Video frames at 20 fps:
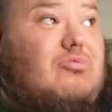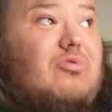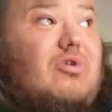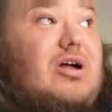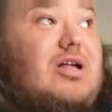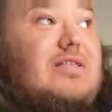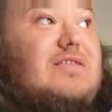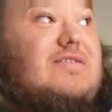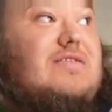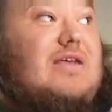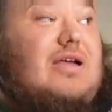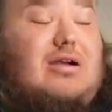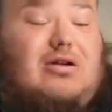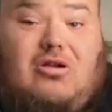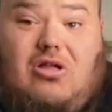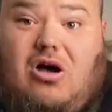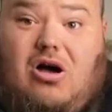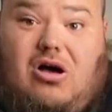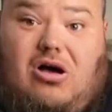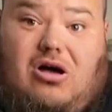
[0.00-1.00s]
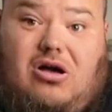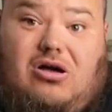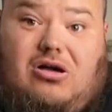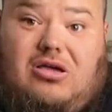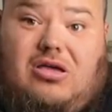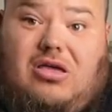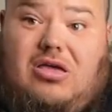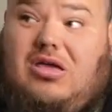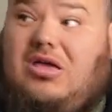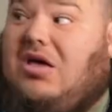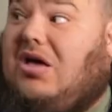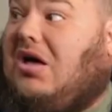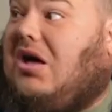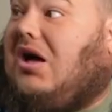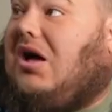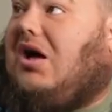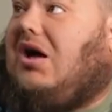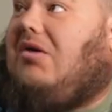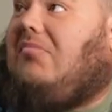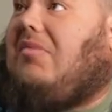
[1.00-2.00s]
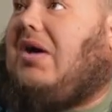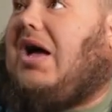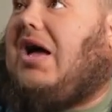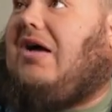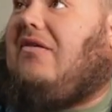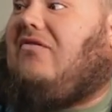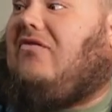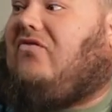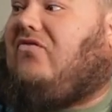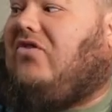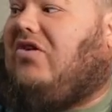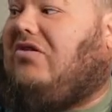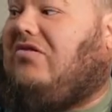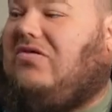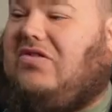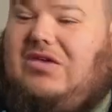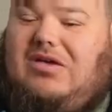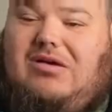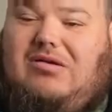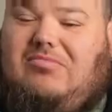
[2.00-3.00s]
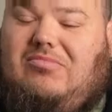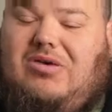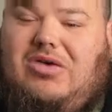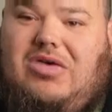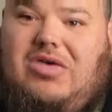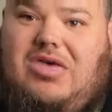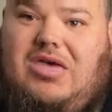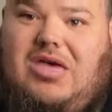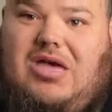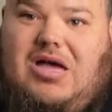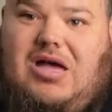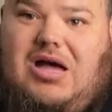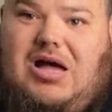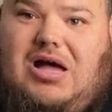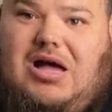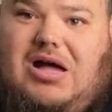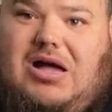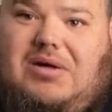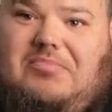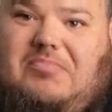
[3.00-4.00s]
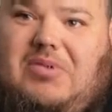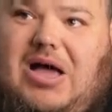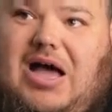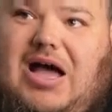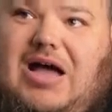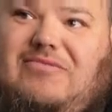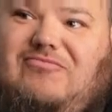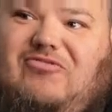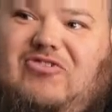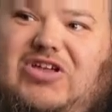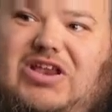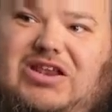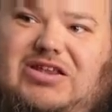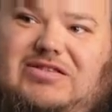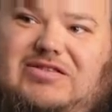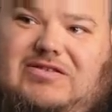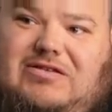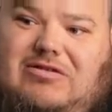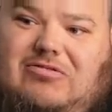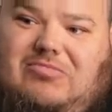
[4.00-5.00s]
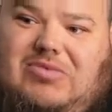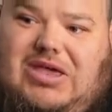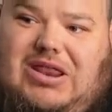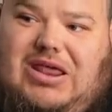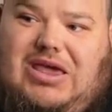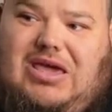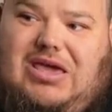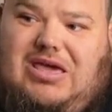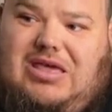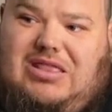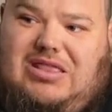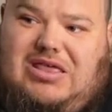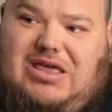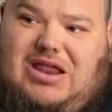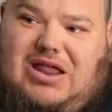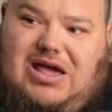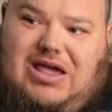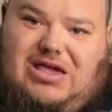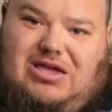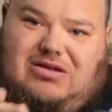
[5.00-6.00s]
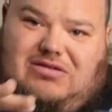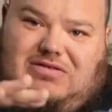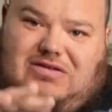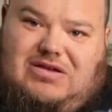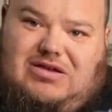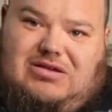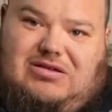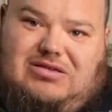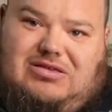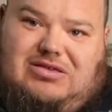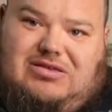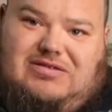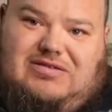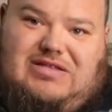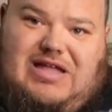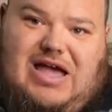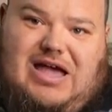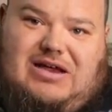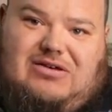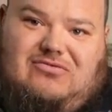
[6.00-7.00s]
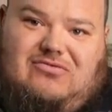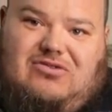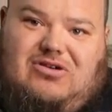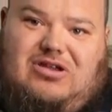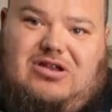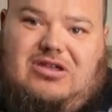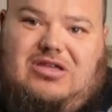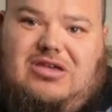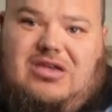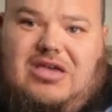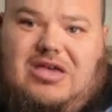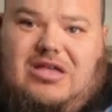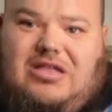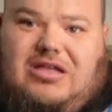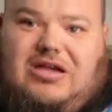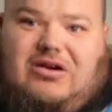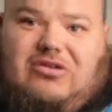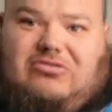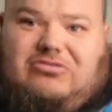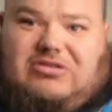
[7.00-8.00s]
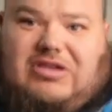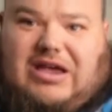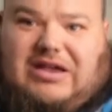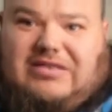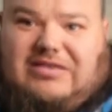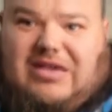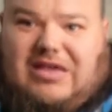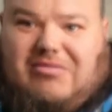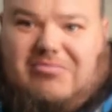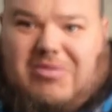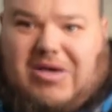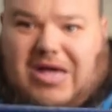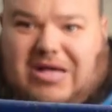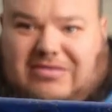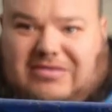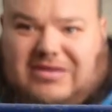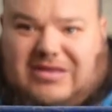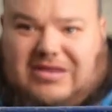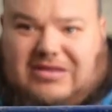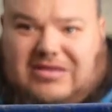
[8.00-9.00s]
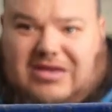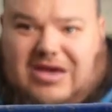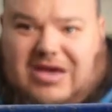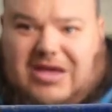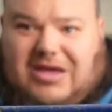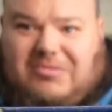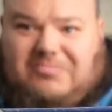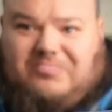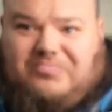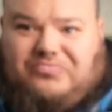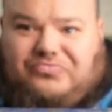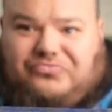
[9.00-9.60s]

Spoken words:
ones that are long. I have a few of them. I'm feeding so many that I use a stacked one that holds like 10 pounds at a time.